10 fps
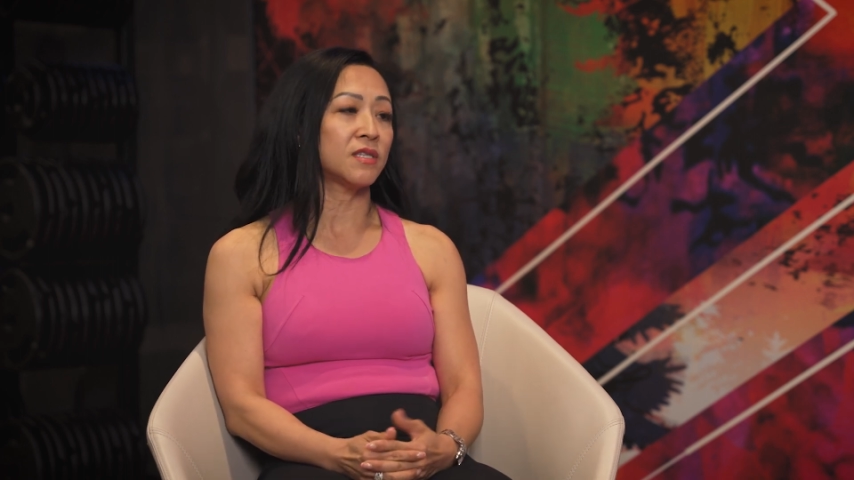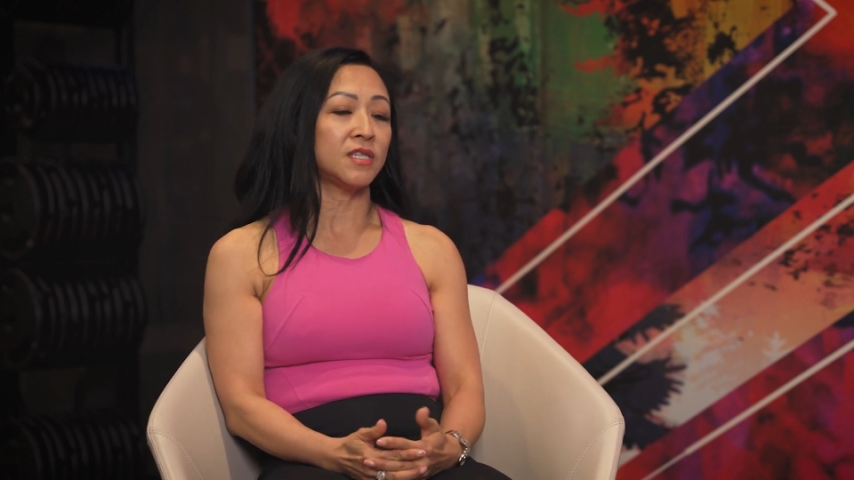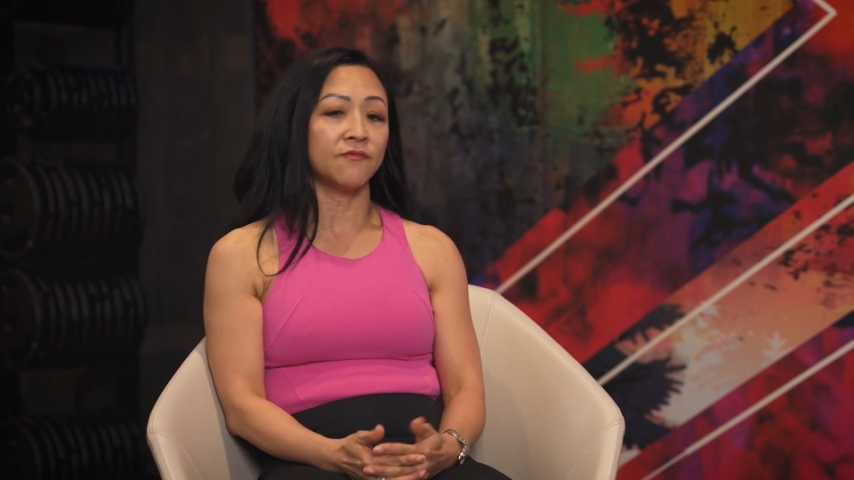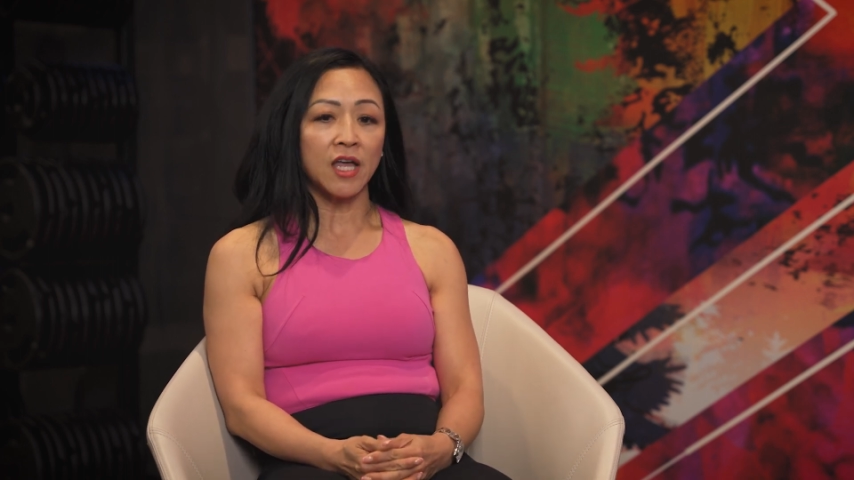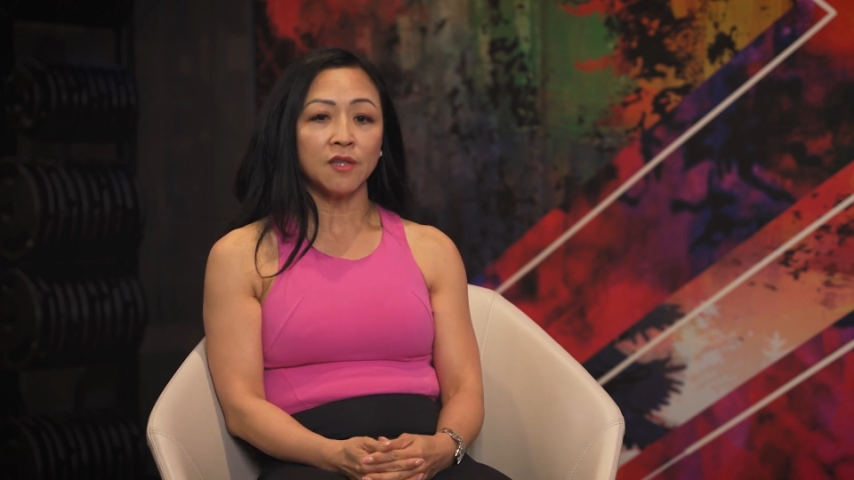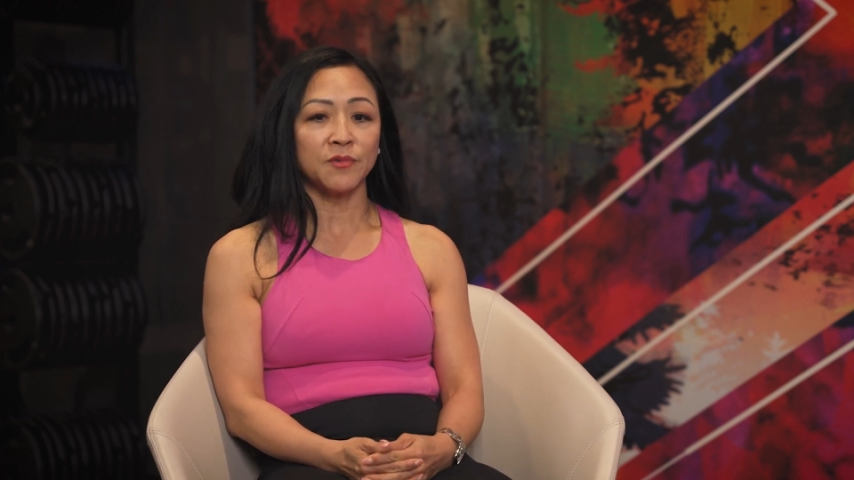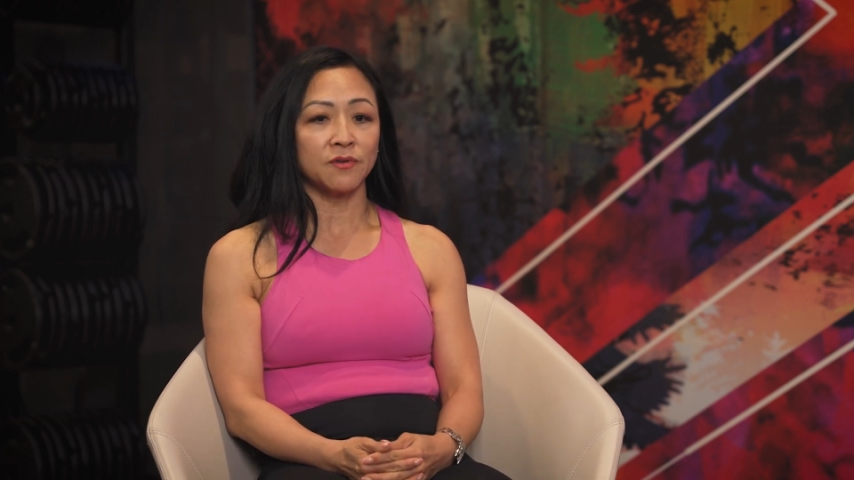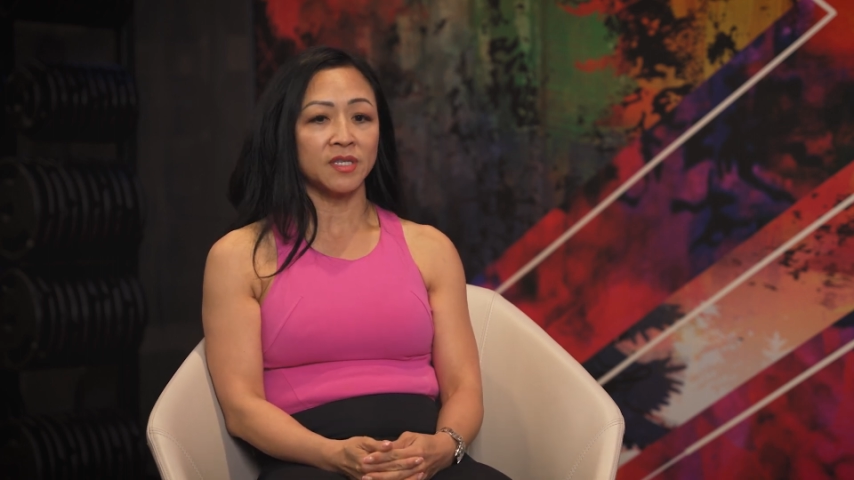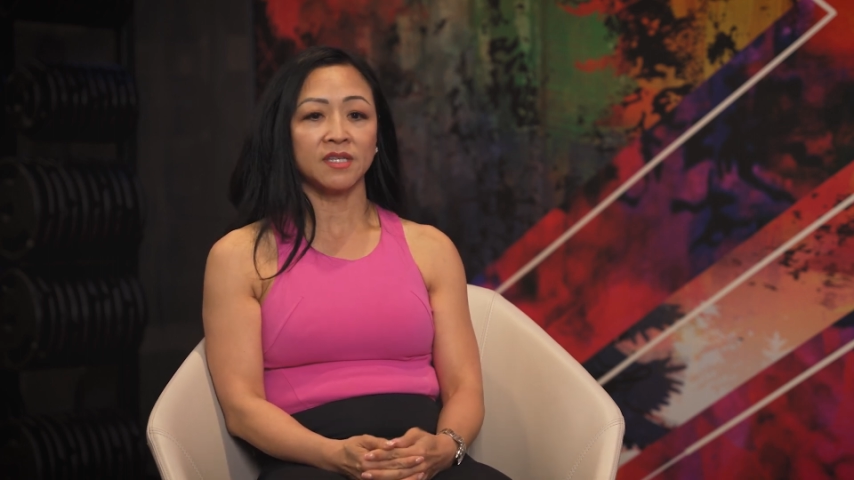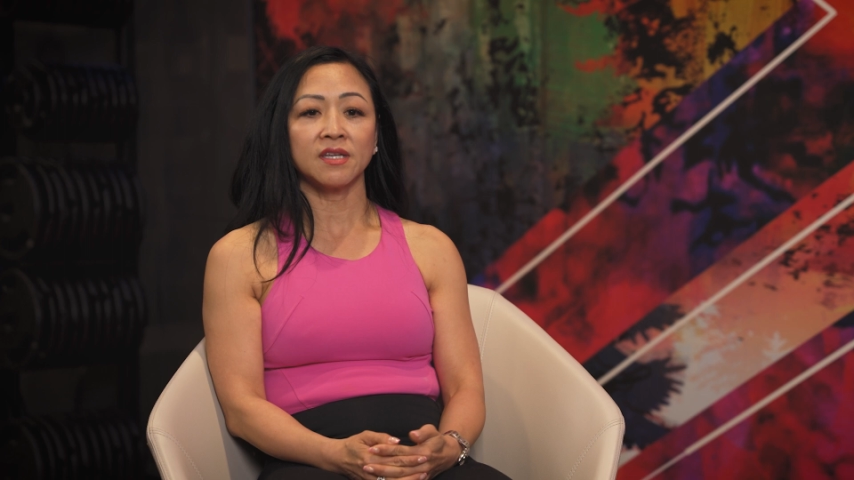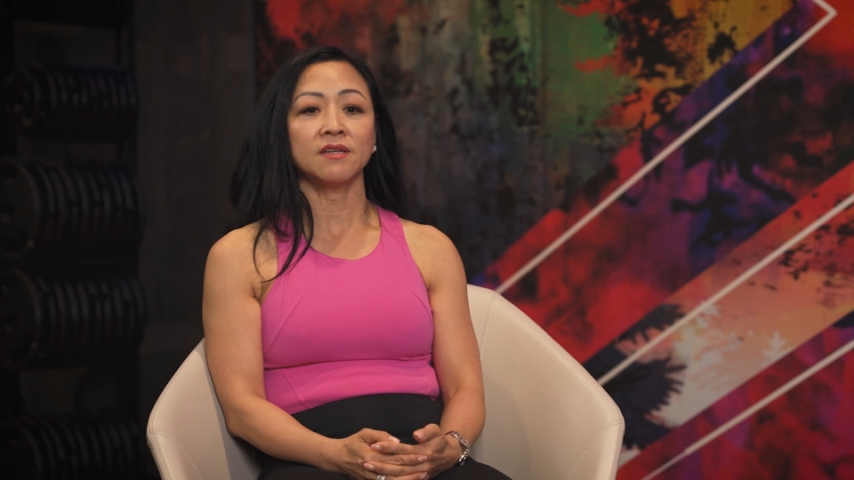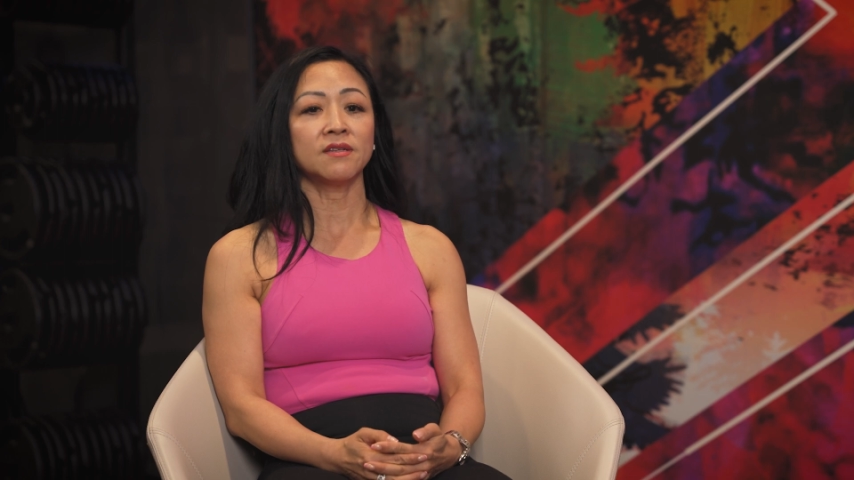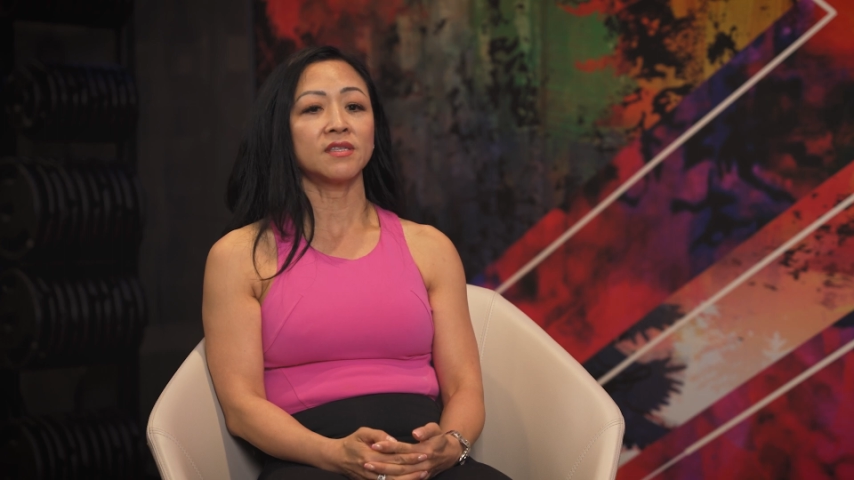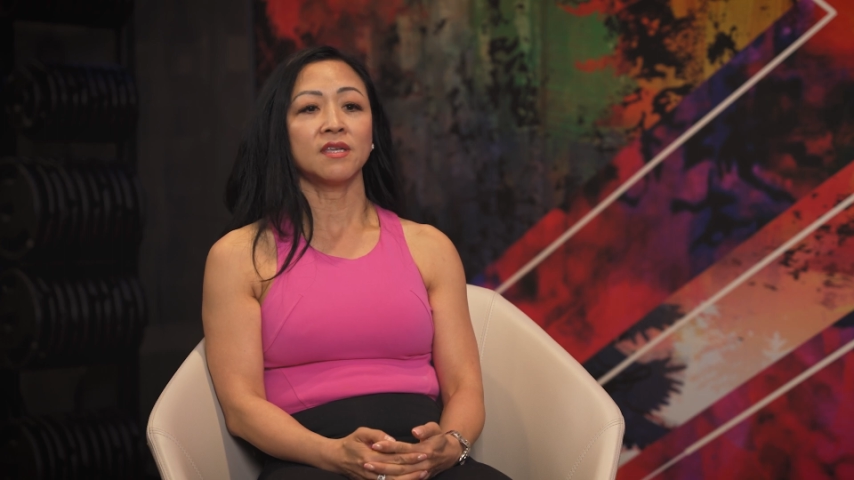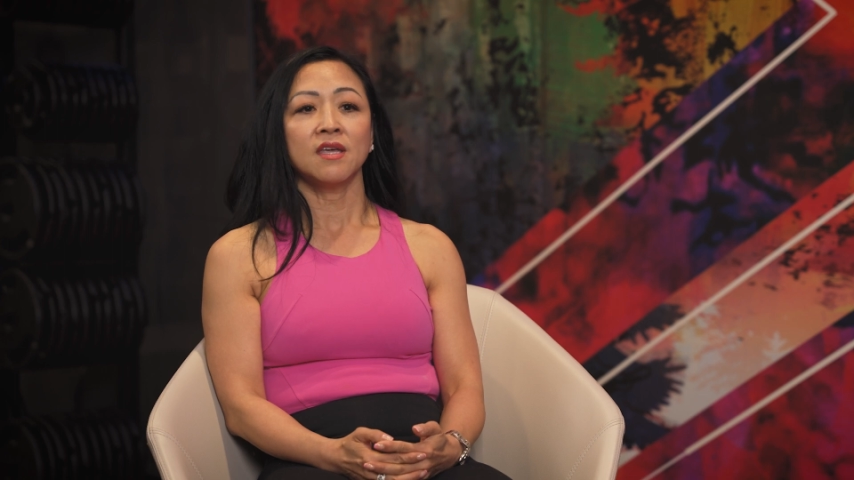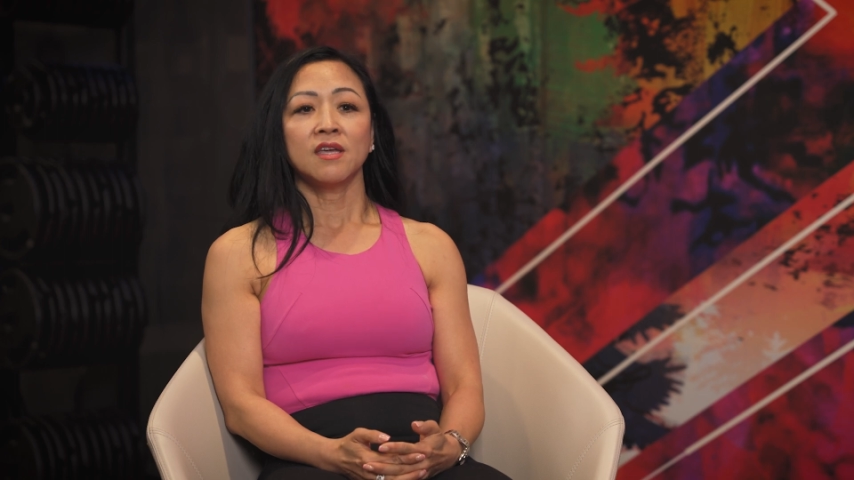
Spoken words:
develop your skills,